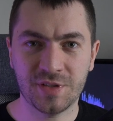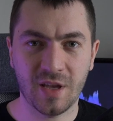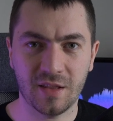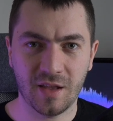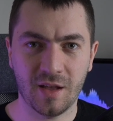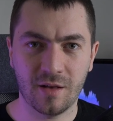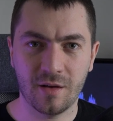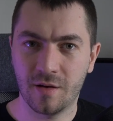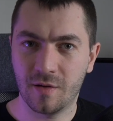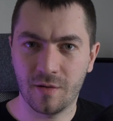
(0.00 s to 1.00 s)
is getting
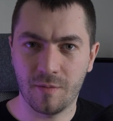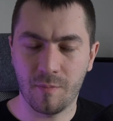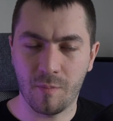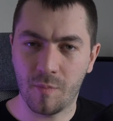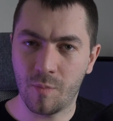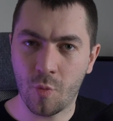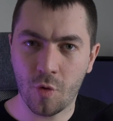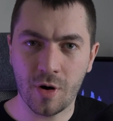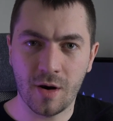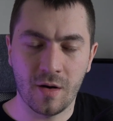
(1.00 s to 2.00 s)

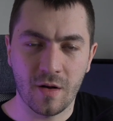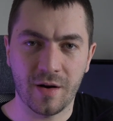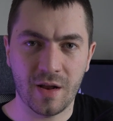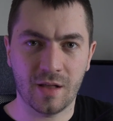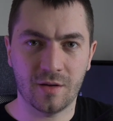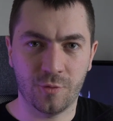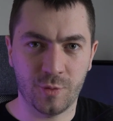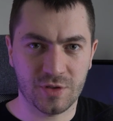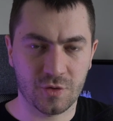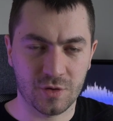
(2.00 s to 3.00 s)
more learning
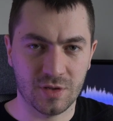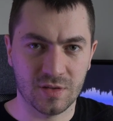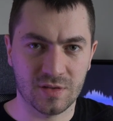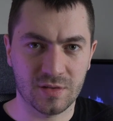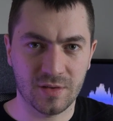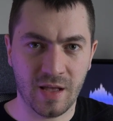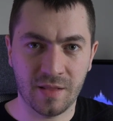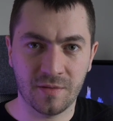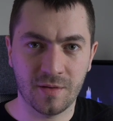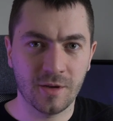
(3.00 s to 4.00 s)
resources
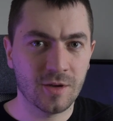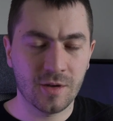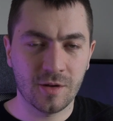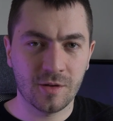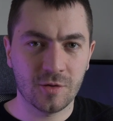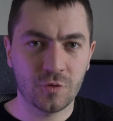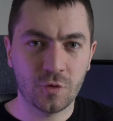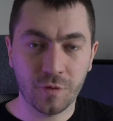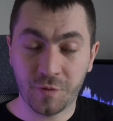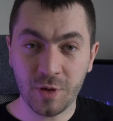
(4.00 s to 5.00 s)
and
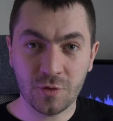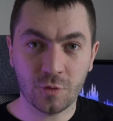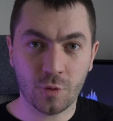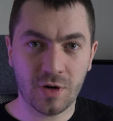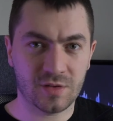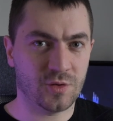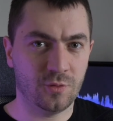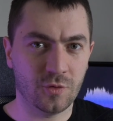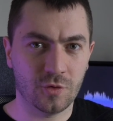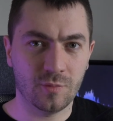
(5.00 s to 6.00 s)
to free tutorials
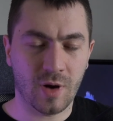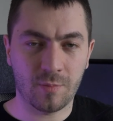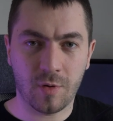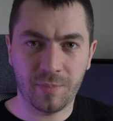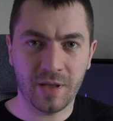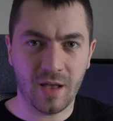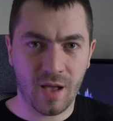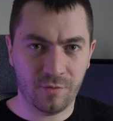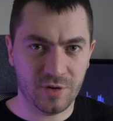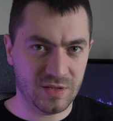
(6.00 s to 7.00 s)
on YouTube are popping
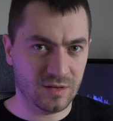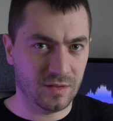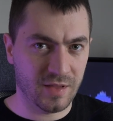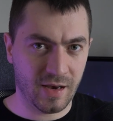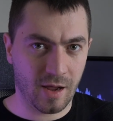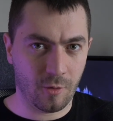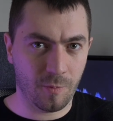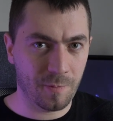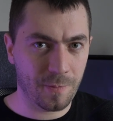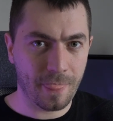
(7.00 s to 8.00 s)
every single day now.
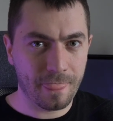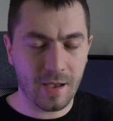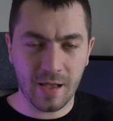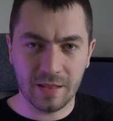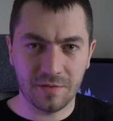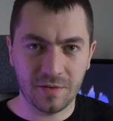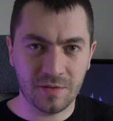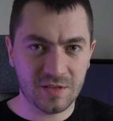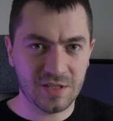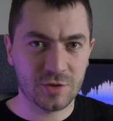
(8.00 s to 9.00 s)
And
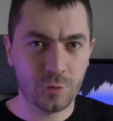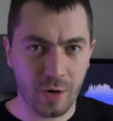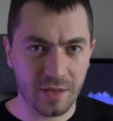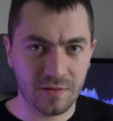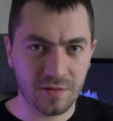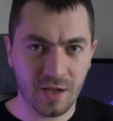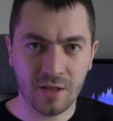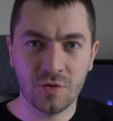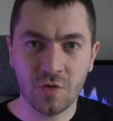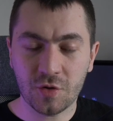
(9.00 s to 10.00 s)
this is great.
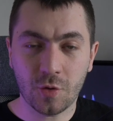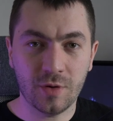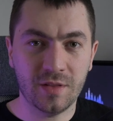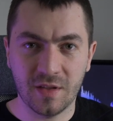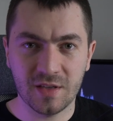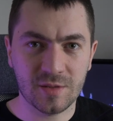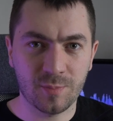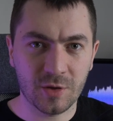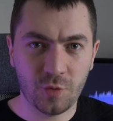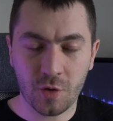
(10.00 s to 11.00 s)
And not only this,
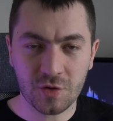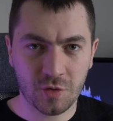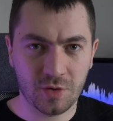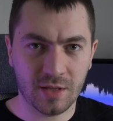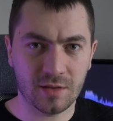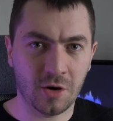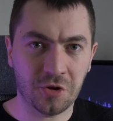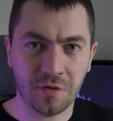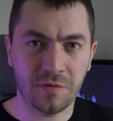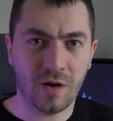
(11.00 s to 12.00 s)
but we also get a
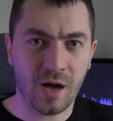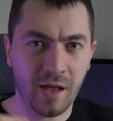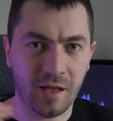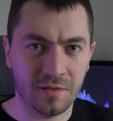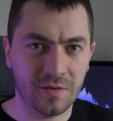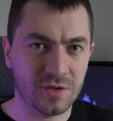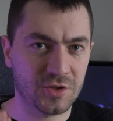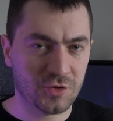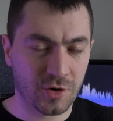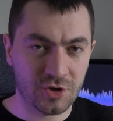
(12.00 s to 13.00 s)
lot of high end
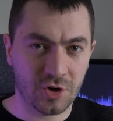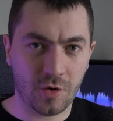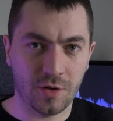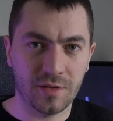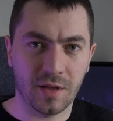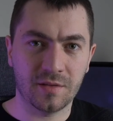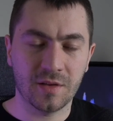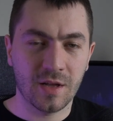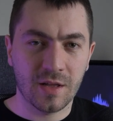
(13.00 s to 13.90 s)
structured content